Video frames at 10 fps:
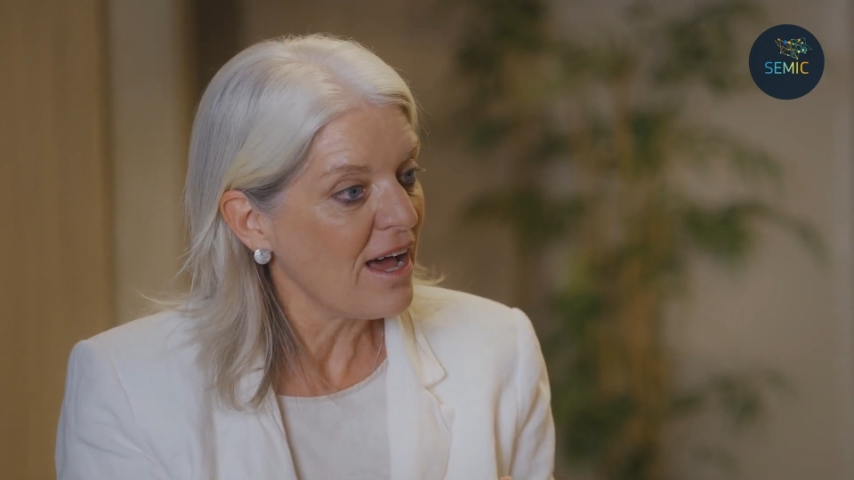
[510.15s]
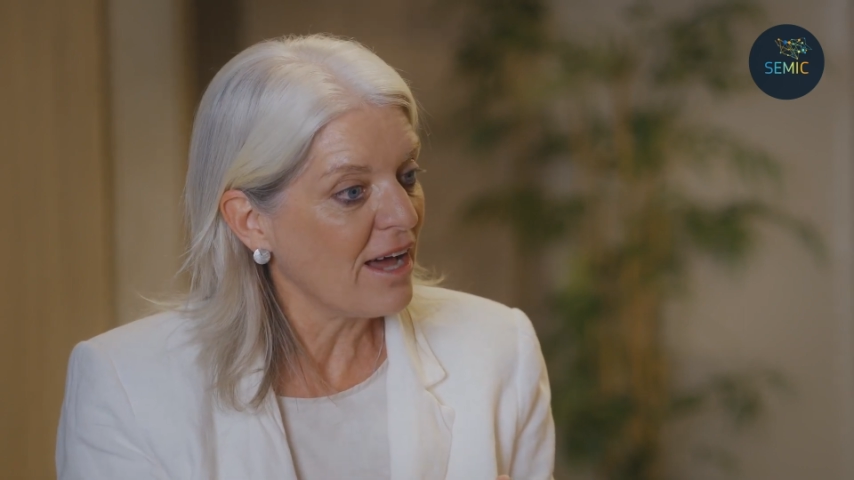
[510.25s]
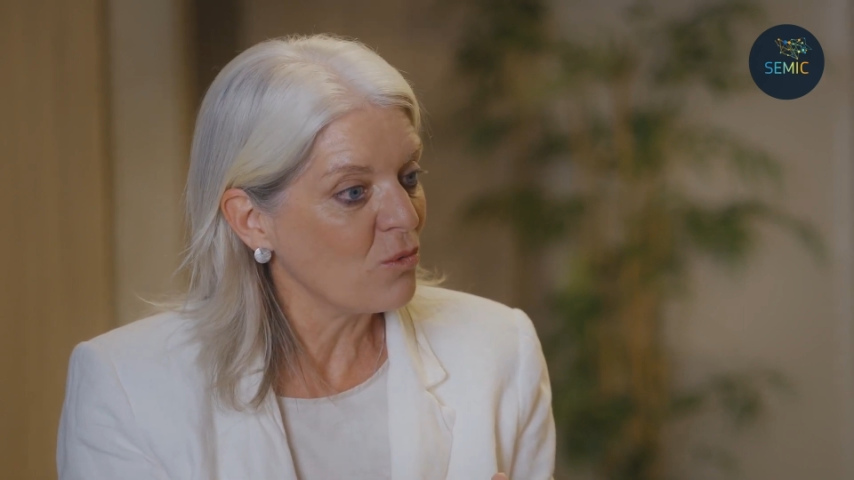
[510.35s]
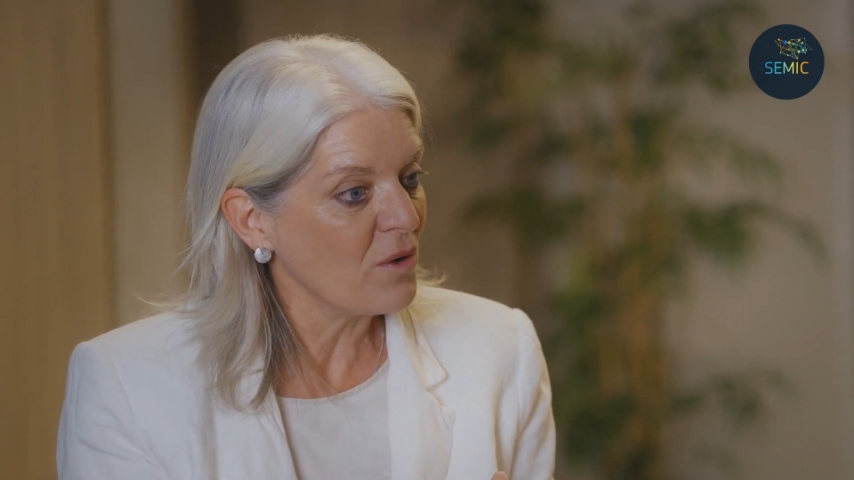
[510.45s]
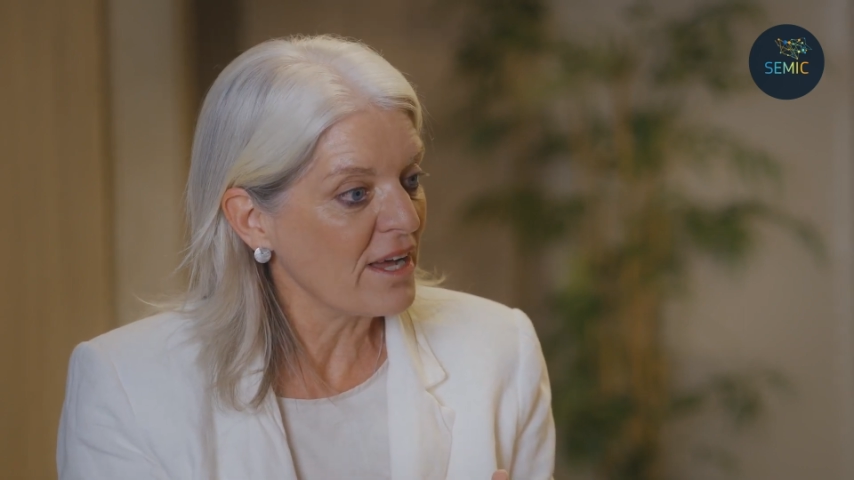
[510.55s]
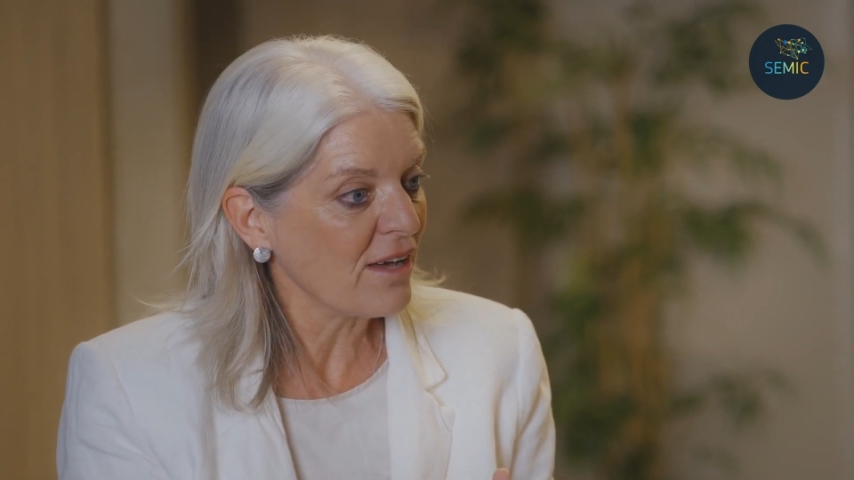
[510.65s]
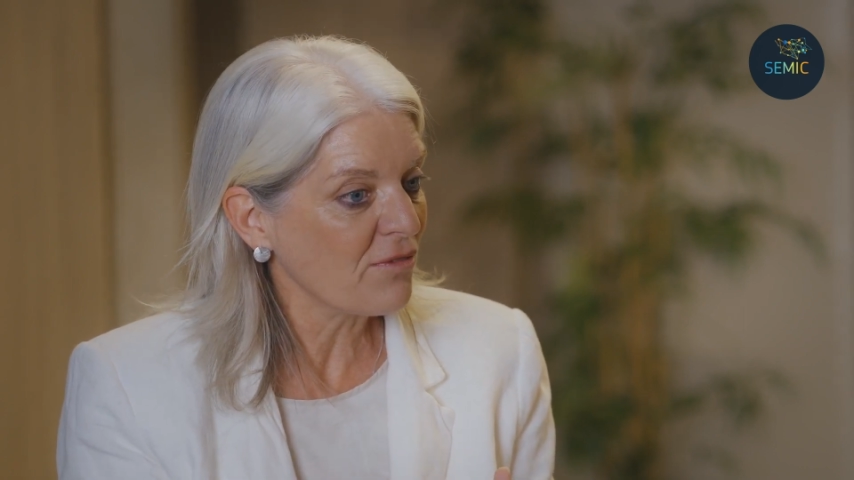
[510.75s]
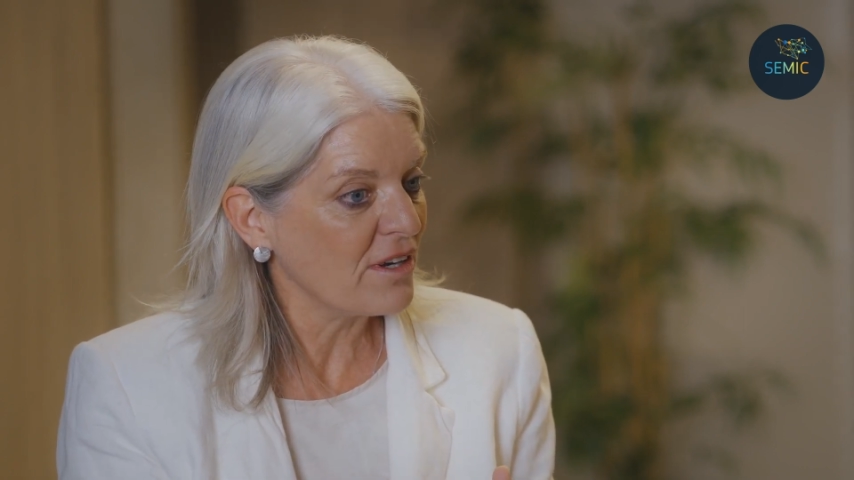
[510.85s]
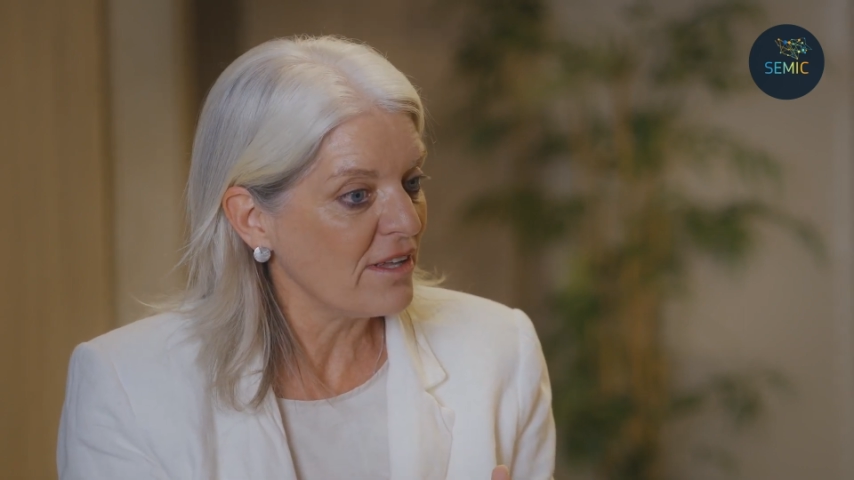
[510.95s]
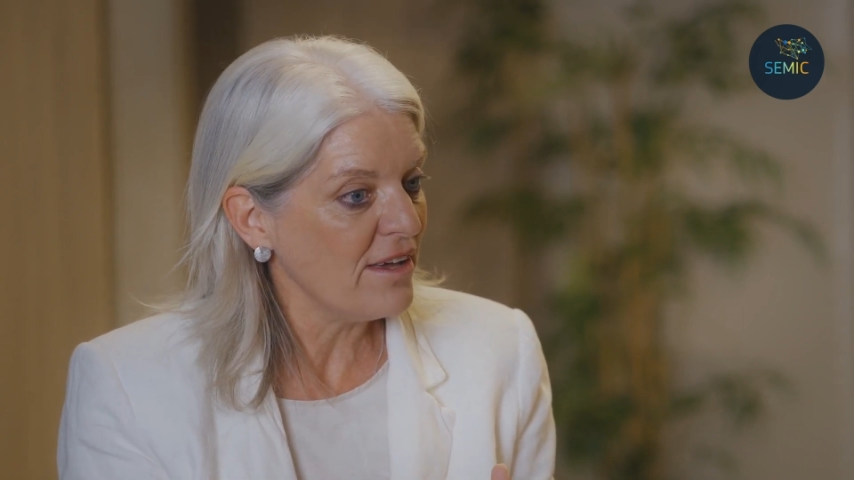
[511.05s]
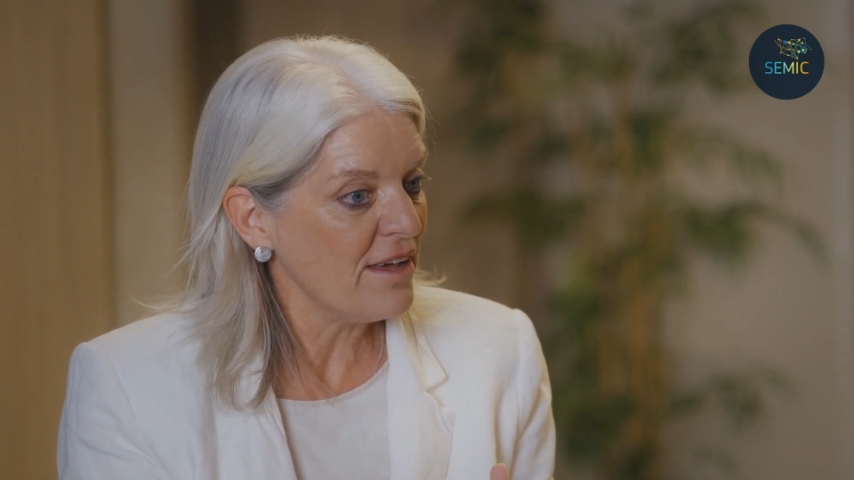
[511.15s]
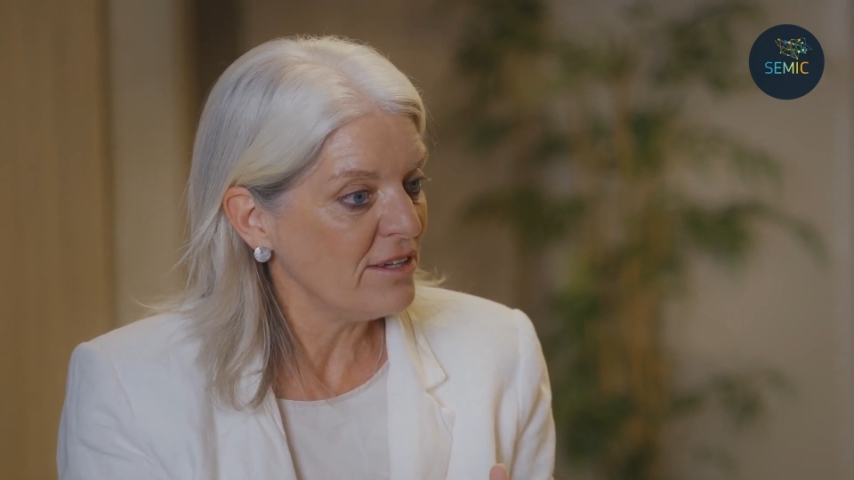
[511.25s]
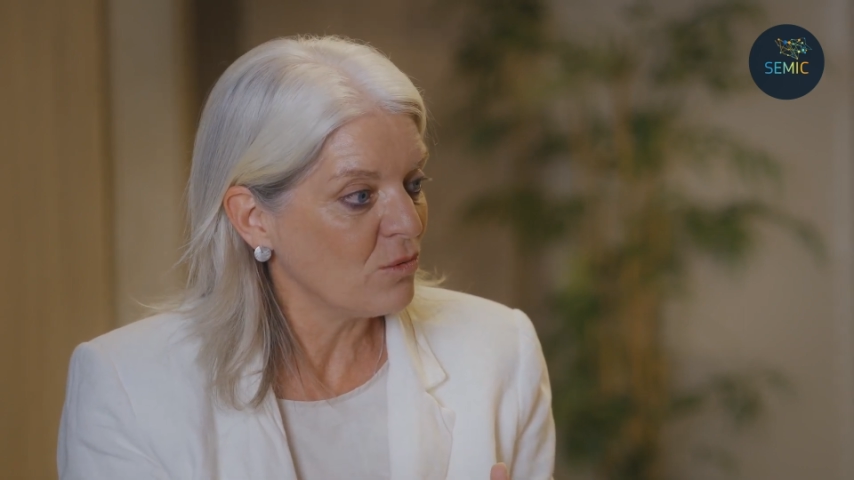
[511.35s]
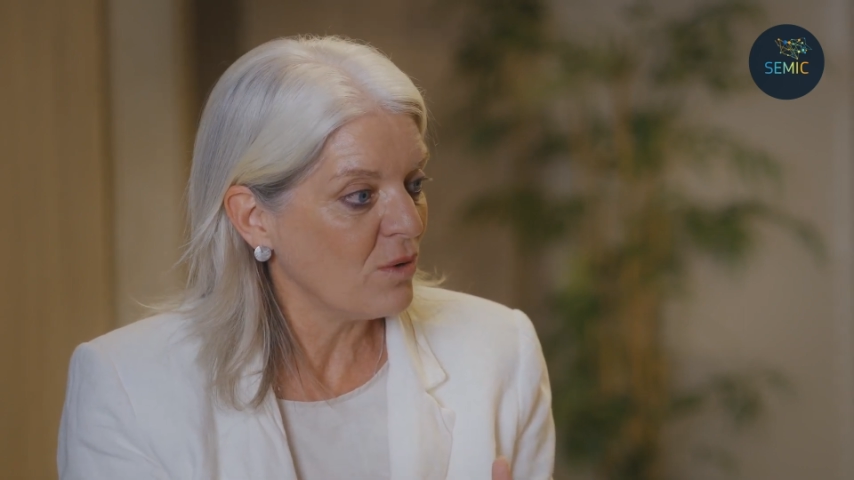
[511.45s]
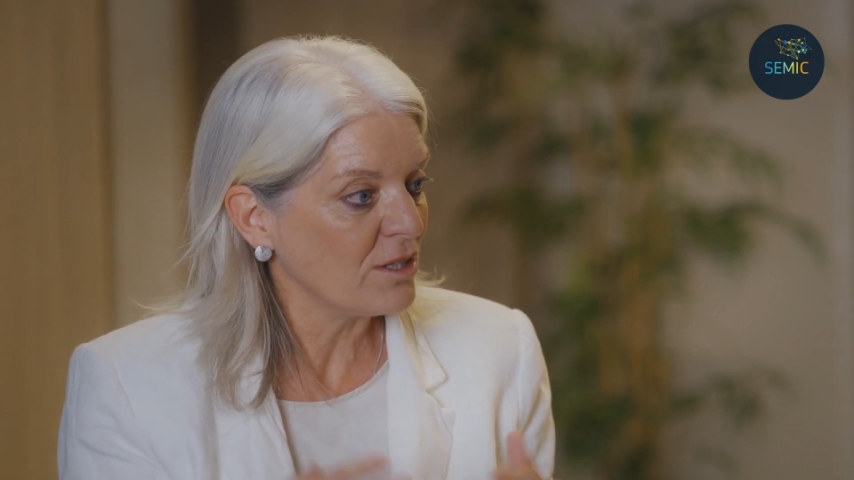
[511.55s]
and we have
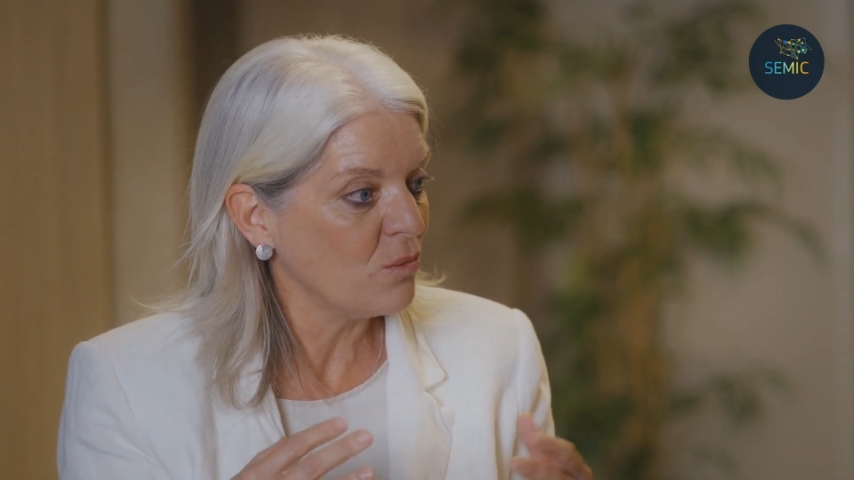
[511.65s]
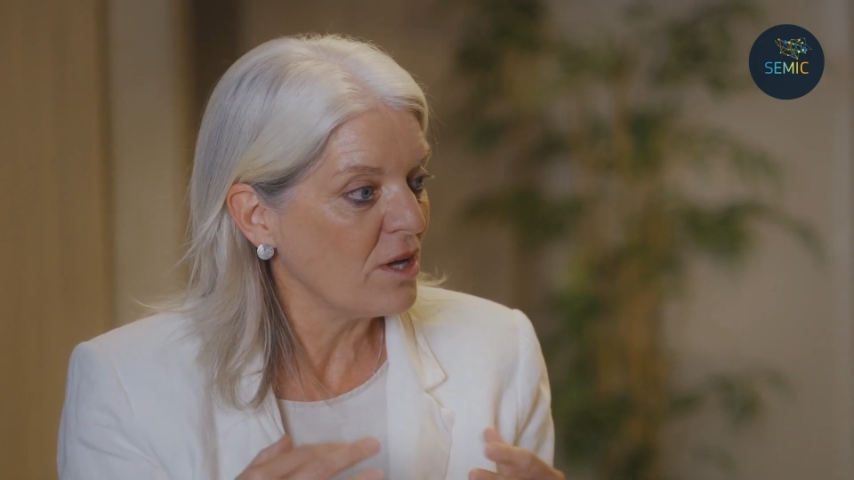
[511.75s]
created what